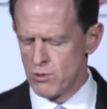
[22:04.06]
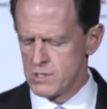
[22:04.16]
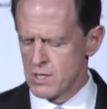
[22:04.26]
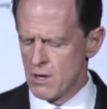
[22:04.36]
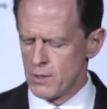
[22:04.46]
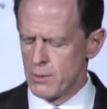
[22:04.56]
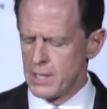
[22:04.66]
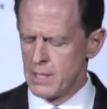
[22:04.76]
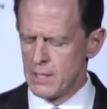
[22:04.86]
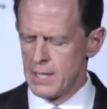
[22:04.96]
is
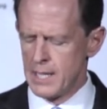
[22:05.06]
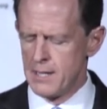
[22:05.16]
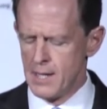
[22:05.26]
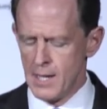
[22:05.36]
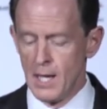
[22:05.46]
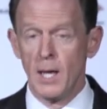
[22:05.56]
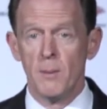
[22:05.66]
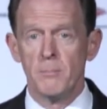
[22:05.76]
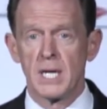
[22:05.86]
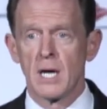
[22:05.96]
arguing that
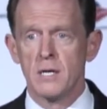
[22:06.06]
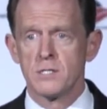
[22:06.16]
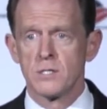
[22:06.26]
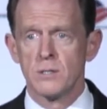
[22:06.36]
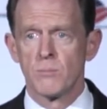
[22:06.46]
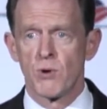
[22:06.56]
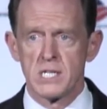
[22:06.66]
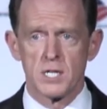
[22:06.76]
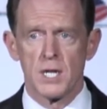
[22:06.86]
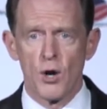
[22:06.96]
because
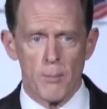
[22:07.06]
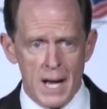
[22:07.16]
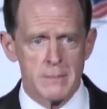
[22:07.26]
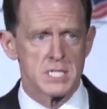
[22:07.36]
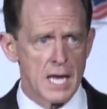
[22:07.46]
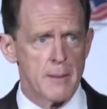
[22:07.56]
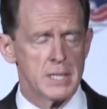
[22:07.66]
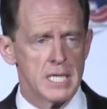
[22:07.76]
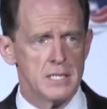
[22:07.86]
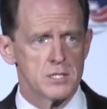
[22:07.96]
President Obama's
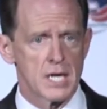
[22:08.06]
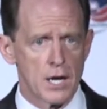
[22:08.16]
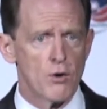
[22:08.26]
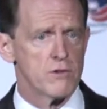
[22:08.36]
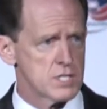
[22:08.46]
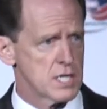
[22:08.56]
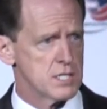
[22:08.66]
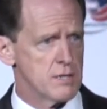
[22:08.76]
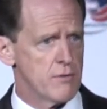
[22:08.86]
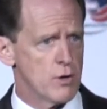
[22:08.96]
nominees got over
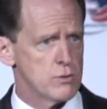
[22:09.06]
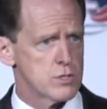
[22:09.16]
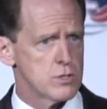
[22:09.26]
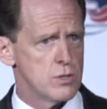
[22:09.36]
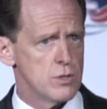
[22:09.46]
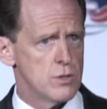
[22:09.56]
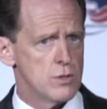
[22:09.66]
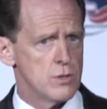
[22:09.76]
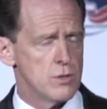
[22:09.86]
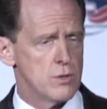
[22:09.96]
60 votes,
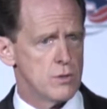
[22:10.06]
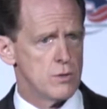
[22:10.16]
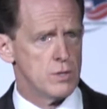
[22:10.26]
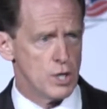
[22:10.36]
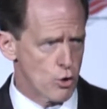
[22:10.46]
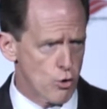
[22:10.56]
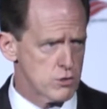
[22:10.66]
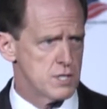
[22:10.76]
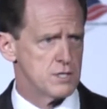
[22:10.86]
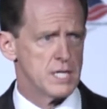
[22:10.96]
Neil
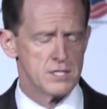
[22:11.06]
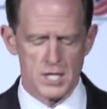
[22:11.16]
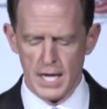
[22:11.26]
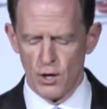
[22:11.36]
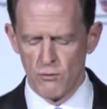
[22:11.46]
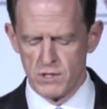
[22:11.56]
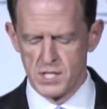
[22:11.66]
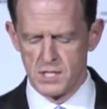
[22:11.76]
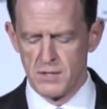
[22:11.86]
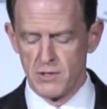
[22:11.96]
Gorsuch needs to get over
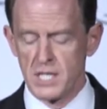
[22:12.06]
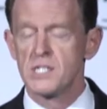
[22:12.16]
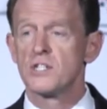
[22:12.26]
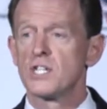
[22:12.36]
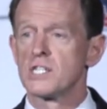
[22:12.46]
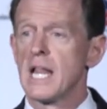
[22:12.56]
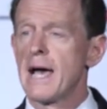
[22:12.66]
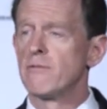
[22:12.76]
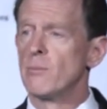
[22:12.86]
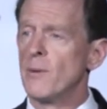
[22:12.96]
60 votes. This is just
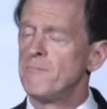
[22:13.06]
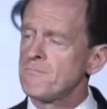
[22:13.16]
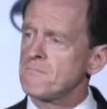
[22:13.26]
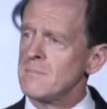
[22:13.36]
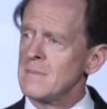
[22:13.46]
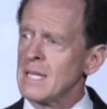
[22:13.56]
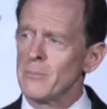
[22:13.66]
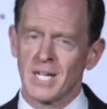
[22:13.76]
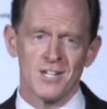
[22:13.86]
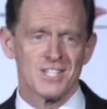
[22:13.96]
laughable
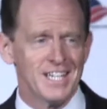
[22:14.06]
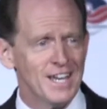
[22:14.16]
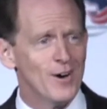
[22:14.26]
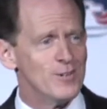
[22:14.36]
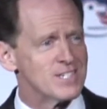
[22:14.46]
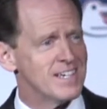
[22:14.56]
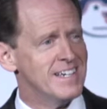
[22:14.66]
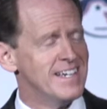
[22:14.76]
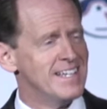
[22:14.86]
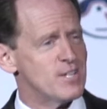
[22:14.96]
because he knows
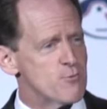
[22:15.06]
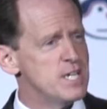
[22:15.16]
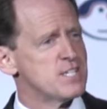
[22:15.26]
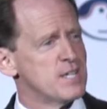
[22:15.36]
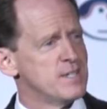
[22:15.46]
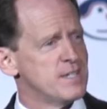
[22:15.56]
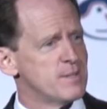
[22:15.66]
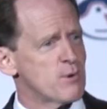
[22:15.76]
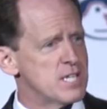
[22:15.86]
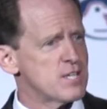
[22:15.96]
the reason
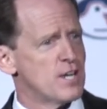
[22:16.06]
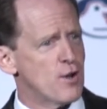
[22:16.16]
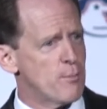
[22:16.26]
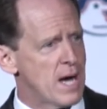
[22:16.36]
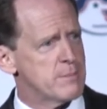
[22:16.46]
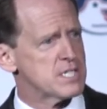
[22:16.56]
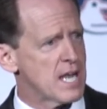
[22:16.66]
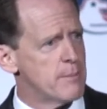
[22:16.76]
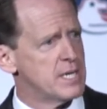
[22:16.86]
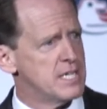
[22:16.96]
President Obama's
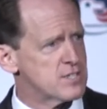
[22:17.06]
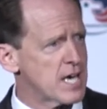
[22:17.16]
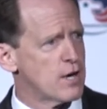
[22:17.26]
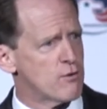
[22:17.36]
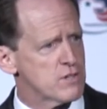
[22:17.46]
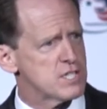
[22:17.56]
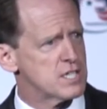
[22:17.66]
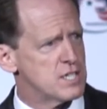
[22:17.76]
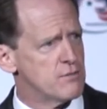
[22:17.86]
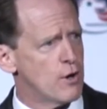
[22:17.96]
nominees got over
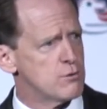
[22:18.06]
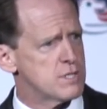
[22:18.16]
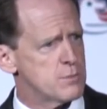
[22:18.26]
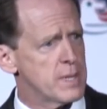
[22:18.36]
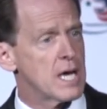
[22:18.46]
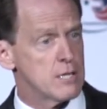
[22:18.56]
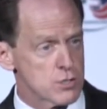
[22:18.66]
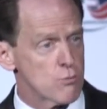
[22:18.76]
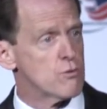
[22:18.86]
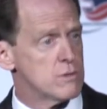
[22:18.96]
60 votes is
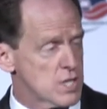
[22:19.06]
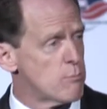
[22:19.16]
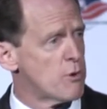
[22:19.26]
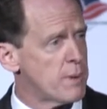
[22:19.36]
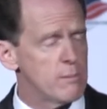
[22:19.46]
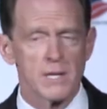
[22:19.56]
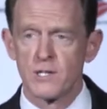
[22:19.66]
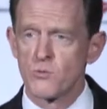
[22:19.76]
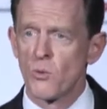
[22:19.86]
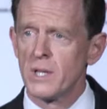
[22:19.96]
because some
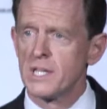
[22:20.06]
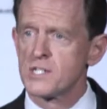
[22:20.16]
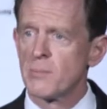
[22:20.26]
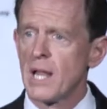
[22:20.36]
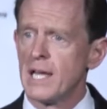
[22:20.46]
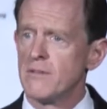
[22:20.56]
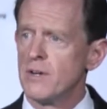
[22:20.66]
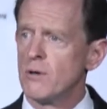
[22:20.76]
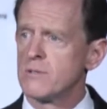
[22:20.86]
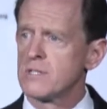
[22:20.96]
Republicans were willing to supply the
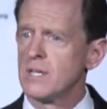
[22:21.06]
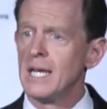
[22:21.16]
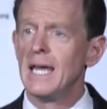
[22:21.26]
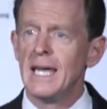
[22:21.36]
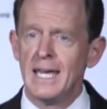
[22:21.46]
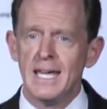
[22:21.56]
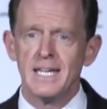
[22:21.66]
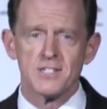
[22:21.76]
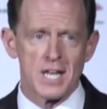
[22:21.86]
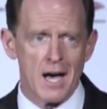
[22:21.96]
votes. He
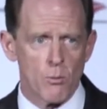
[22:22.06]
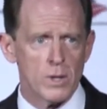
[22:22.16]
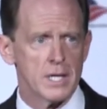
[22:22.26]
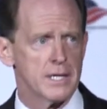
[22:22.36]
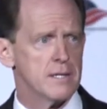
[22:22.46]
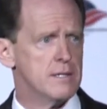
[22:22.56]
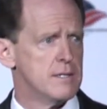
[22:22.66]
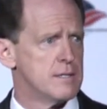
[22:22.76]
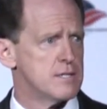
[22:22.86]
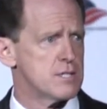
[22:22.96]
is not willing
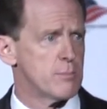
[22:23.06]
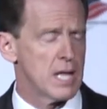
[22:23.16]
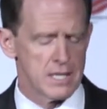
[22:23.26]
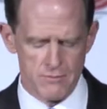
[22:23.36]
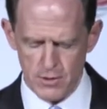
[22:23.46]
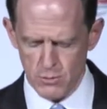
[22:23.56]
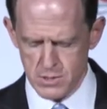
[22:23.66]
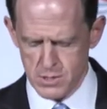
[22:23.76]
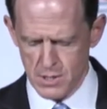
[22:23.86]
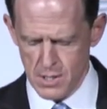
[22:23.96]
to supply the
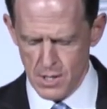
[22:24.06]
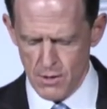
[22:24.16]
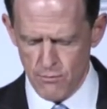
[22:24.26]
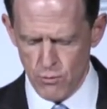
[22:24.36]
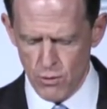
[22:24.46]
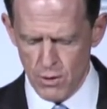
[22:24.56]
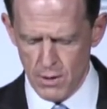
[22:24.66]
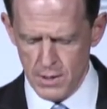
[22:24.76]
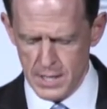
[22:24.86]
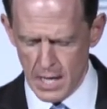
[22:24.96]
votes
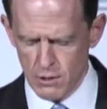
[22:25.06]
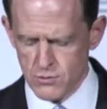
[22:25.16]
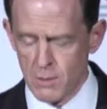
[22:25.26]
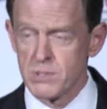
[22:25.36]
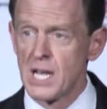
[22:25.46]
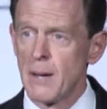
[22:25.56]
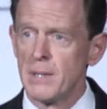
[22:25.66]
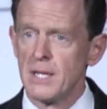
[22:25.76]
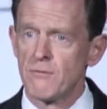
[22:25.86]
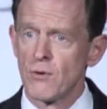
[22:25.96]
for Donald Trump's
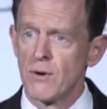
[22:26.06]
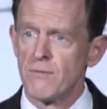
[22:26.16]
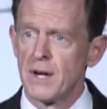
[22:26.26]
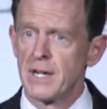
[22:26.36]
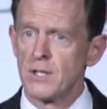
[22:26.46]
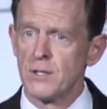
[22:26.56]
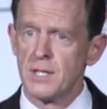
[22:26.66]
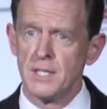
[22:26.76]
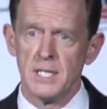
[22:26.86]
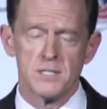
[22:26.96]
nominee, for a very good
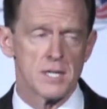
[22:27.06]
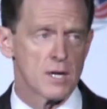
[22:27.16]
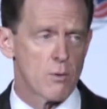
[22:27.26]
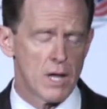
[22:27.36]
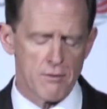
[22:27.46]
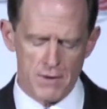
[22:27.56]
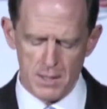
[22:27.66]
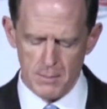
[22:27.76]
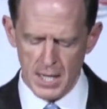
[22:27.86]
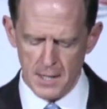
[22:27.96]
and decent and
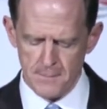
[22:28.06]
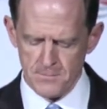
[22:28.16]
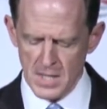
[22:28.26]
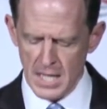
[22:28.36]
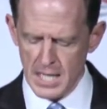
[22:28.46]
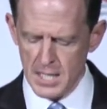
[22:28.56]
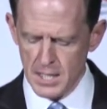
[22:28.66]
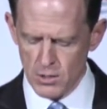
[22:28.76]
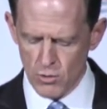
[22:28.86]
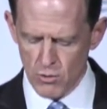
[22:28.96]
qualified man in
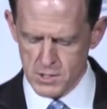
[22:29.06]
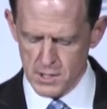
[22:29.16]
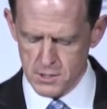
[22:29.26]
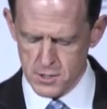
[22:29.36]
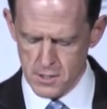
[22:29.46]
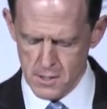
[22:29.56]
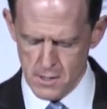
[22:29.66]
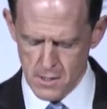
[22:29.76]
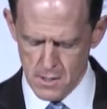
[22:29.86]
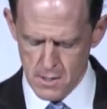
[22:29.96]
Neil Gorsuch.
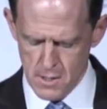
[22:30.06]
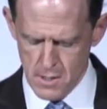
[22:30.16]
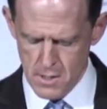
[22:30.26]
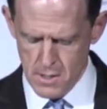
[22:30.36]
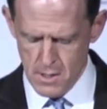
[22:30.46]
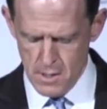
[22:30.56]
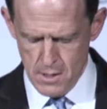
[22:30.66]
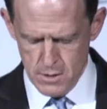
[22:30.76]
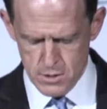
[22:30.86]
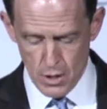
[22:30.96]

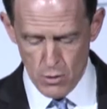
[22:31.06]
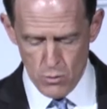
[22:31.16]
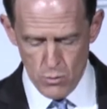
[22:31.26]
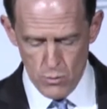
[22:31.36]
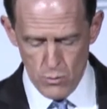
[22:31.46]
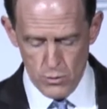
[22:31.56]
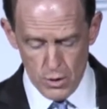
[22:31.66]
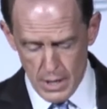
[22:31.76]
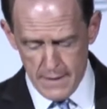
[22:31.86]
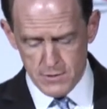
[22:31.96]
So you
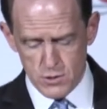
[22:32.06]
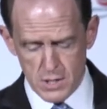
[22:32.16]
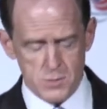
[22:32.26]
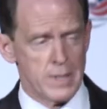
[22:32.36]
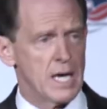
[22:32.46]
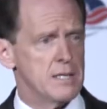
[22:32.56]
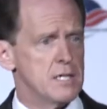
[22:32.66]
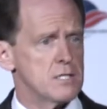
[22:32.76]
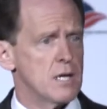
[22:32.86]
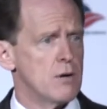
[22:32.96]
don't have to trust me on
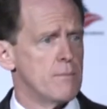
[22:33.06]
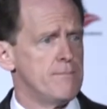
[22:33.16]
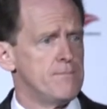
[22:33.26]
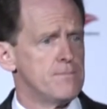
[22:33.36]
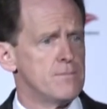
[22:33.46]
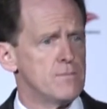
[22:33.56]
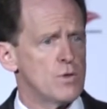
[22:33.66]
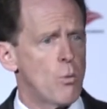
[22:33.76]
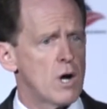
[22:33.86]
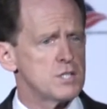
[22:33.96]
this, though.
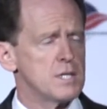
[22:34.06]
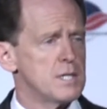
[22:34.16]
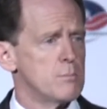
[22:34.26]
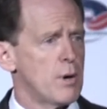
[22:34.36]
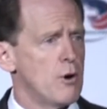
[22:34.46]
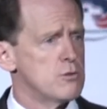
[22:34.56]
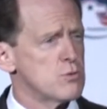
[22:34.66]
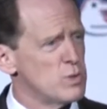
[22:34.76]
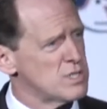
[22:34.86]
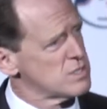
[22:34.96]
The Washington
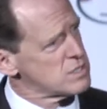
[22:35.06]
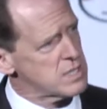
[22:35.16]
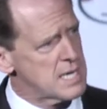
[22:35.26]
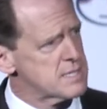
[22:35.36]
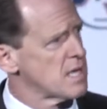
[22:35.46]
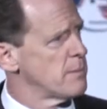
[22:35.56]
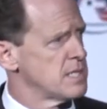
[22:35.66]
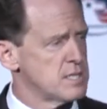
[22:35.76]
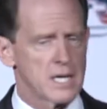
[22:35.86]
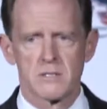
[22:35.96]
Post, which last time I
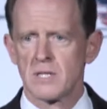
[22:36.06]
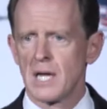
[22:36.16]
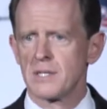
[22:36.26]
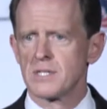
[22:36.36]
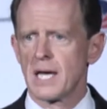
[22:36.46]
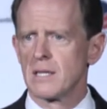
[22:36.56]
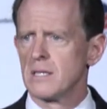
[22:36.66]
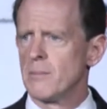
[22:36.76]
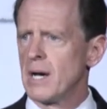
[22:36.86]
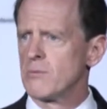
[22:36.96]
checked is not exactly
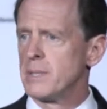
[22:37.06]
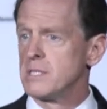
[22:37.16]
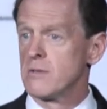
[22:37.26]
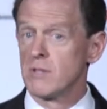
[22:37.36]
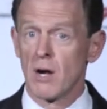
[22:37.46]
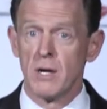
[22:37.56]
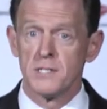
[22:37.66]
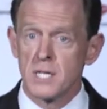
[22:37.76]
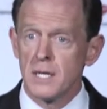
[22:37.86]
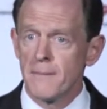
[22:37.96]
the mouthpiece of the
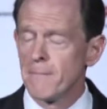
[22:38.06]
RNC,